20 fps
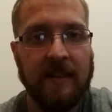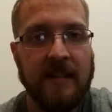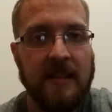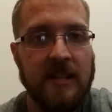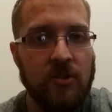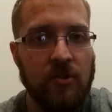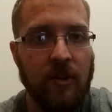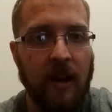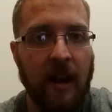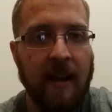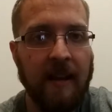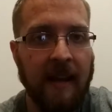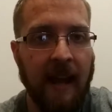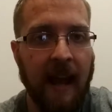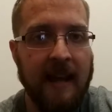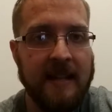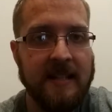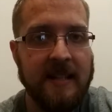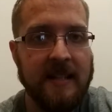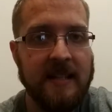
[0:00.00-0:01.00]
These
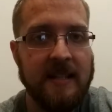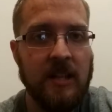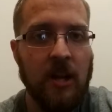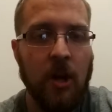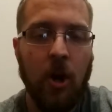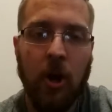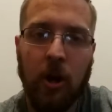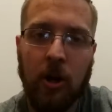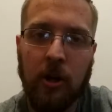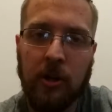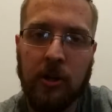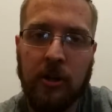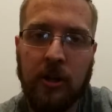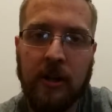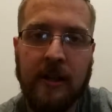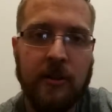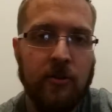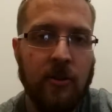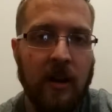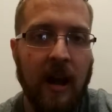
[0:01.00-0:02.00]
gases are good
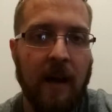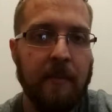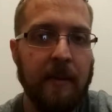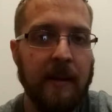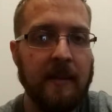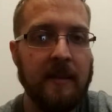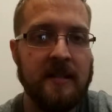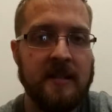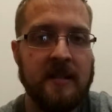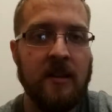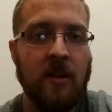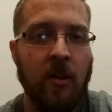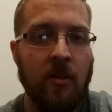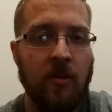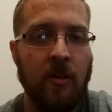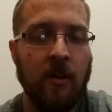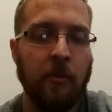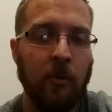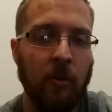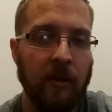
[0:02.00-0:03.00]
at trapping this
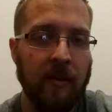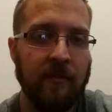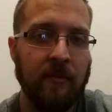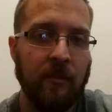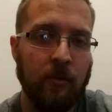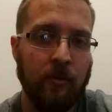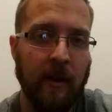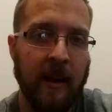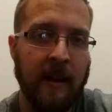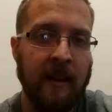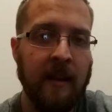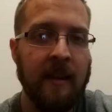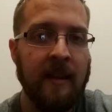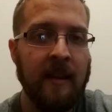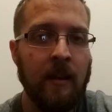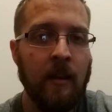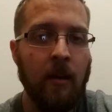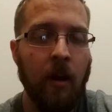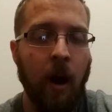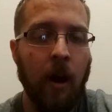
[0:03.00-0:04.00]
thermal infrared
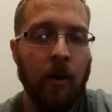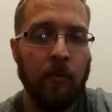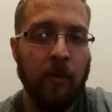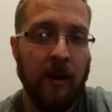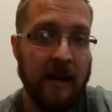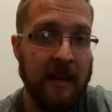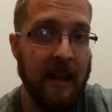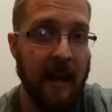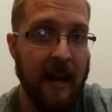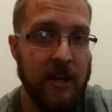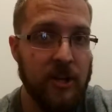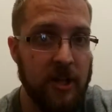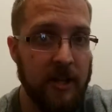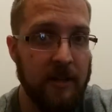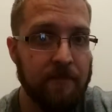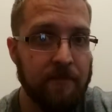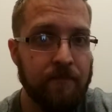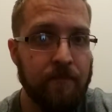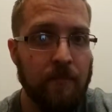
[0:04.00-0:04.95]
radiation.